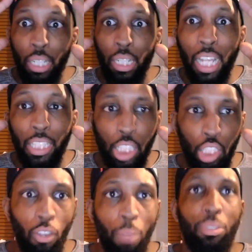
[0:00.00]
let's
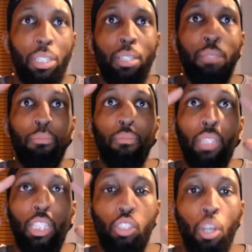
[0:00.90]
disrupting
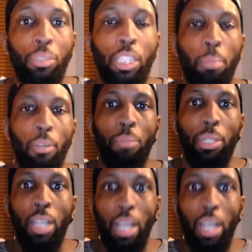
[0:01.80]
this top six pyramid